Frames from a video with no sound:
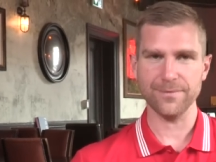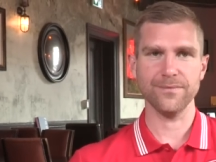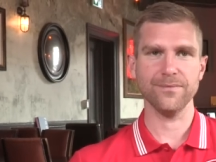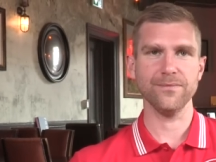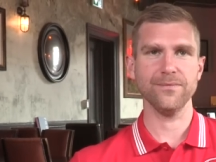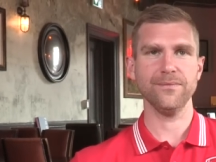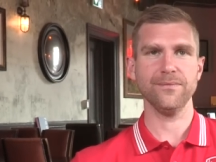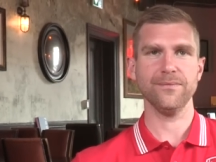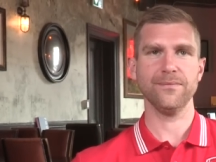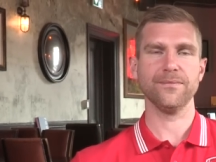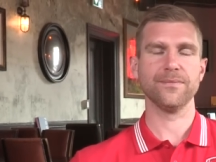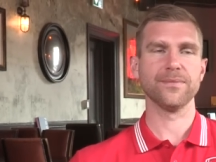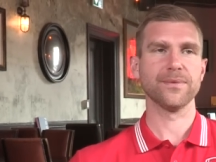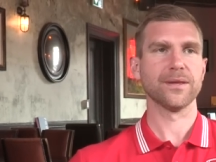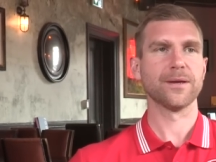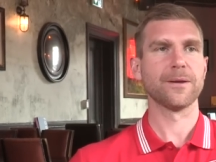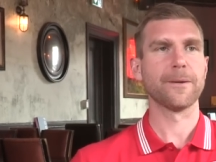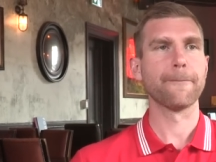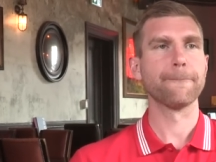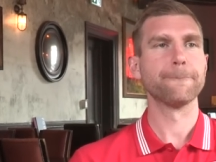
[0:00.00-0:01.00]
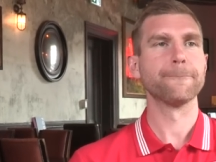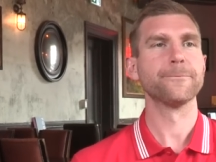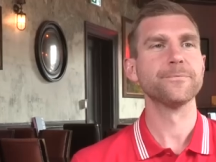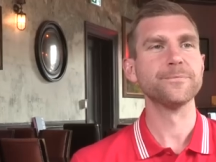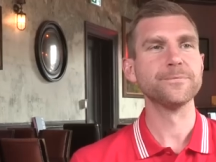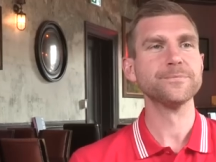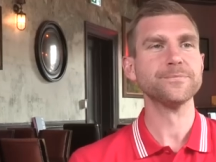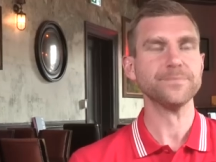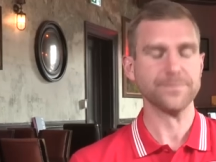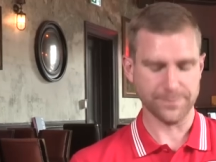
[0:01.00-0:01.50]
So my uh, some of
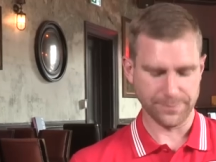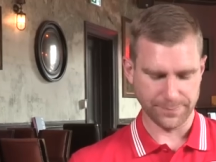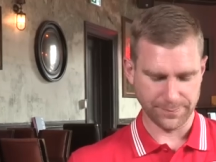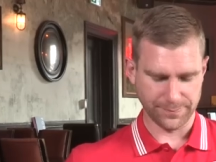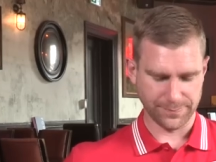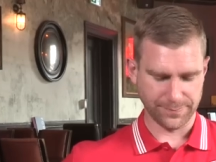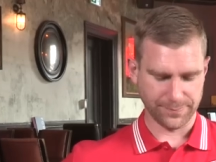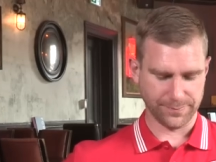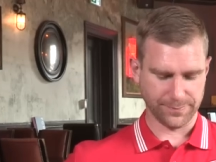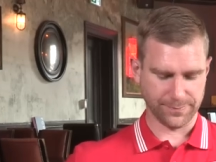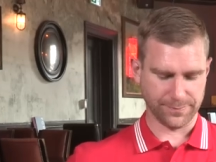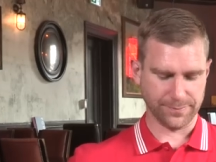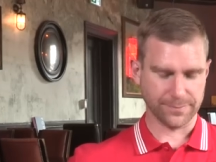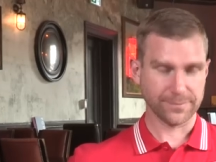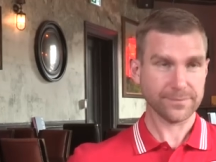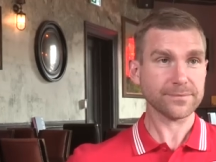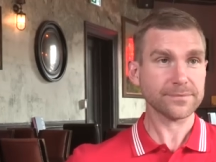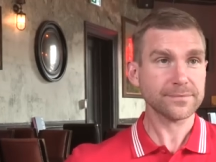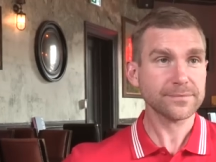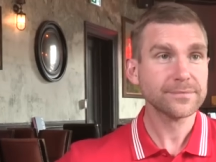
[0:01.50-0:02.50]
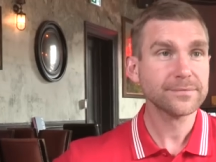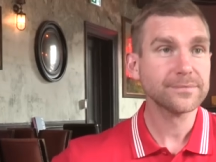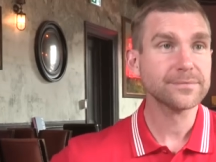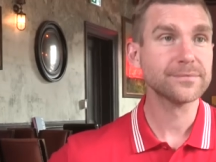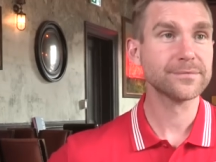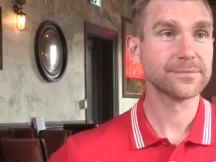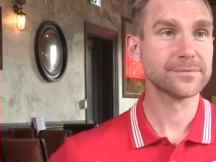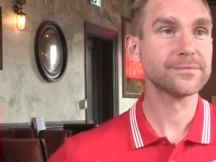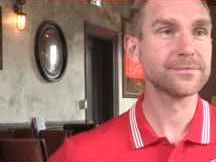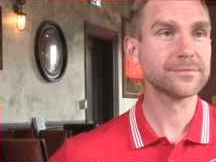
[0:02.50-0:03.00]
my questions have changed a bit because
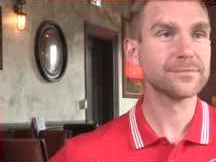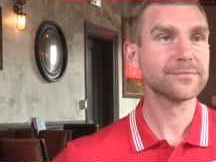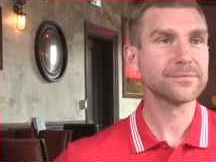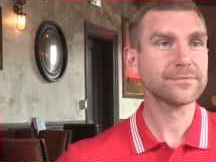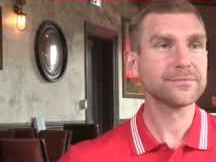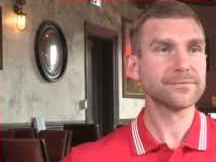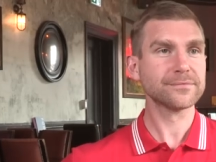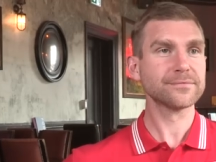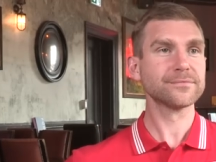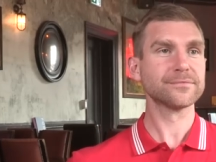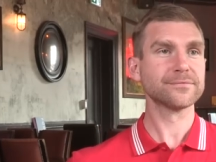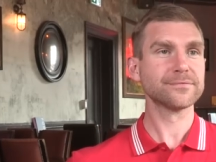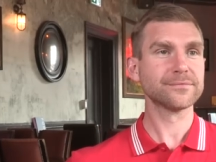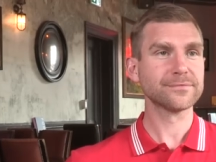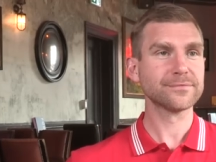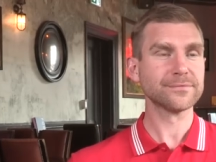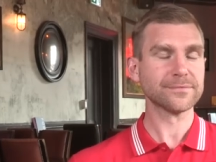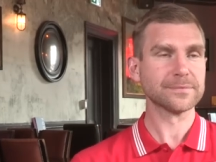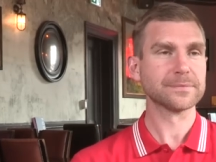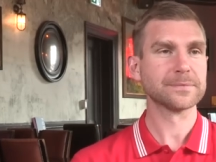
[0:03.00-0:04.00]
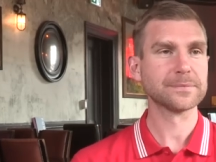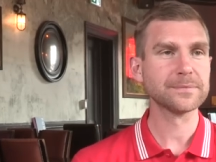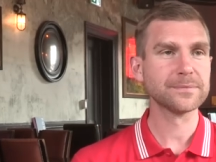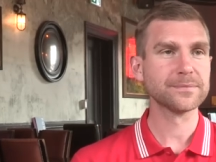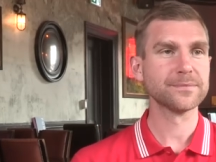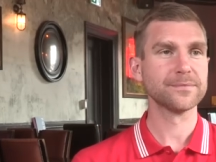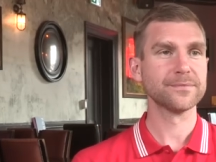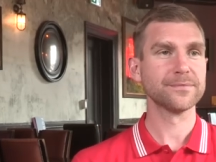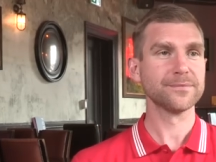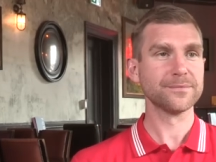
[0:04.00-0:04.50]
there's this uh,
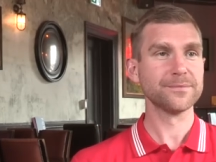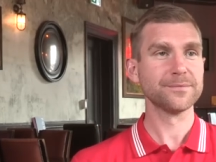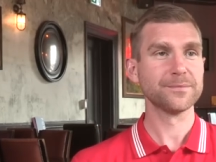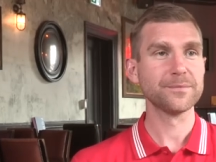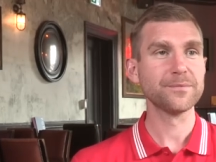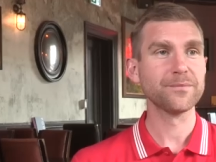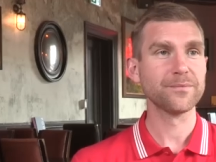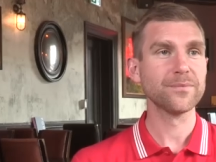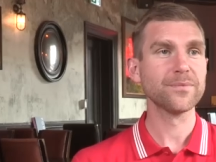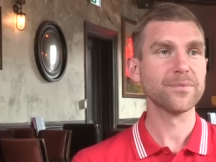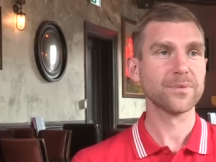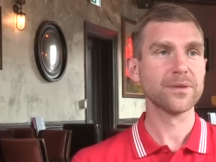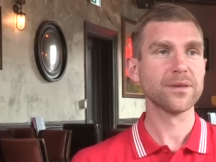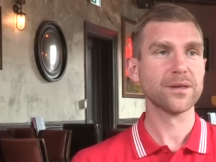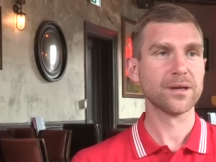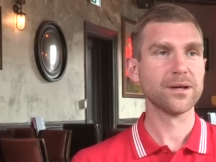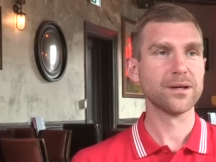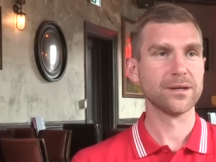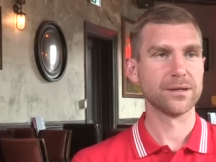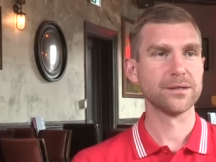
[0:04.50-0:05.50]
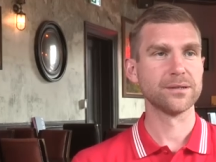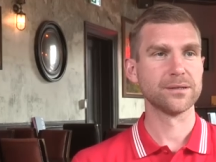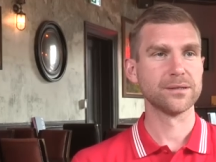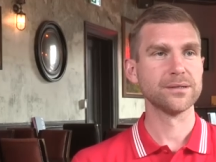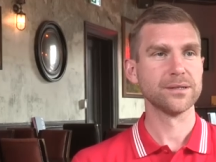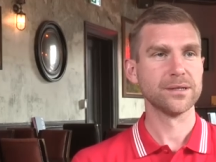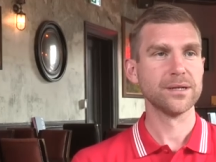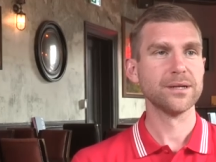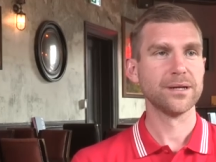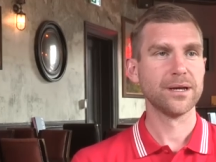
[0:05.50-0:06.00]
exciting news and changes in the
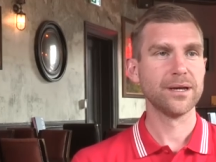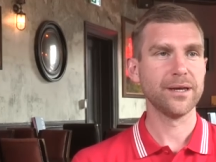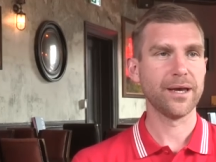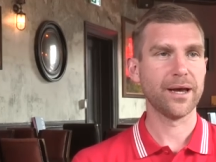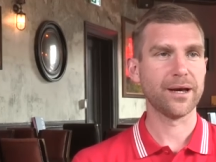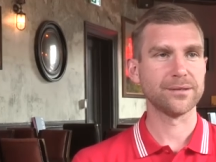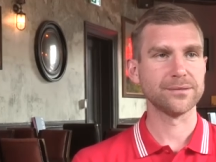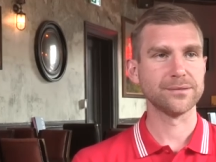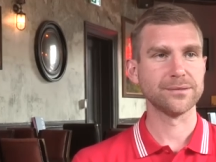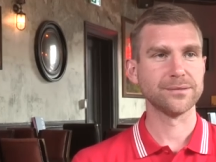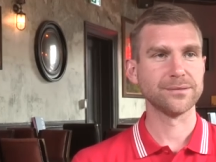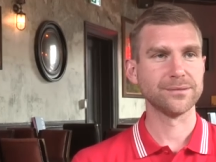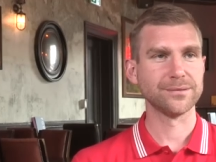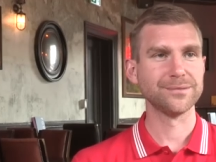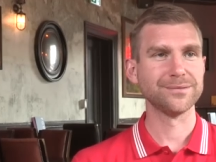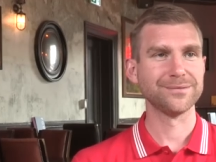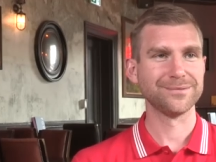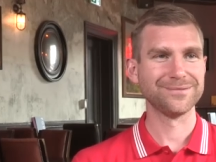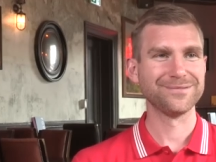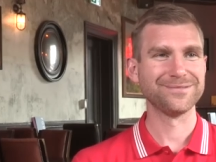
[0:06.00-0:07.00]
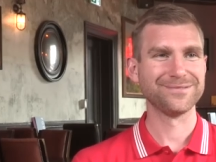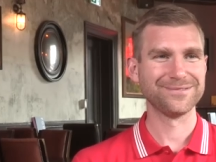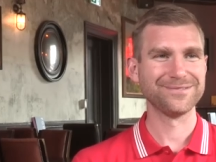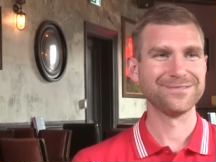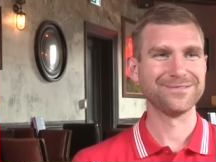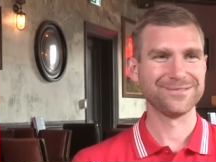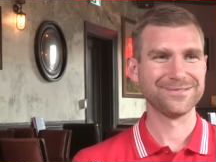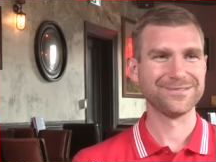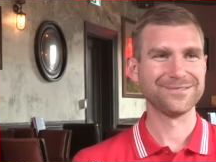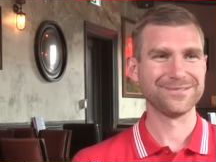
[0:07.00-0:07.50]
academy yeah. coaching lineup. Can you tell
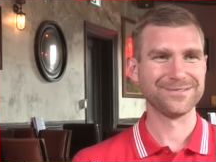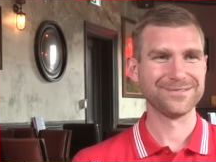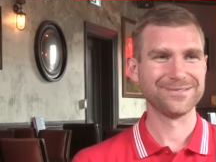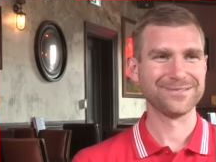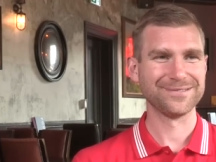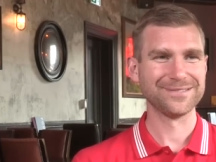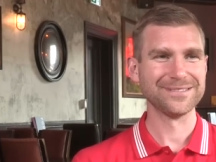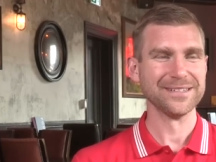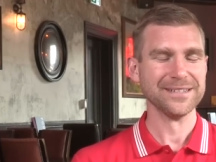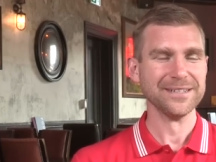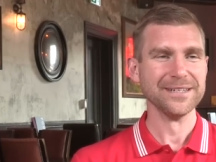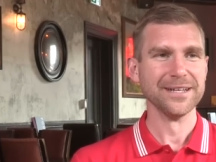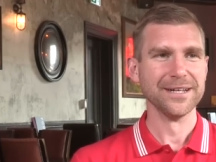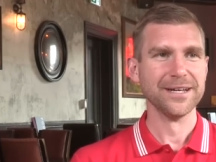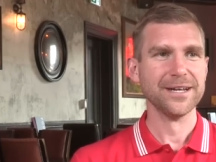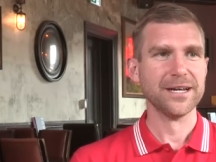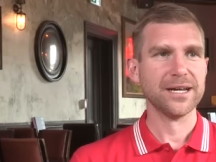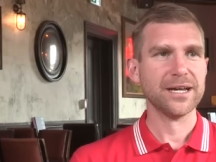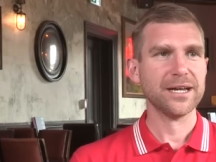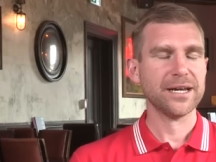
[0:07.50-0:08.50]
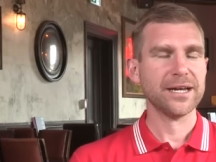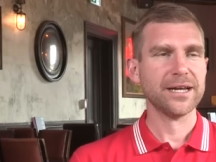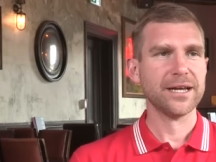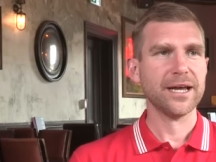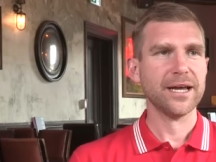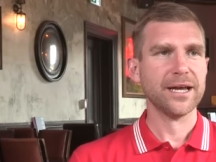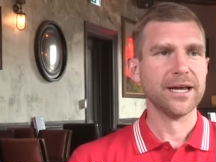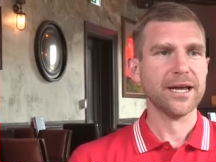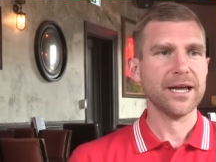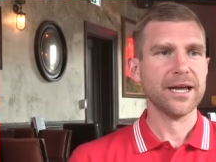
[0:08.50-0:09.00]
us about that? What the changes are?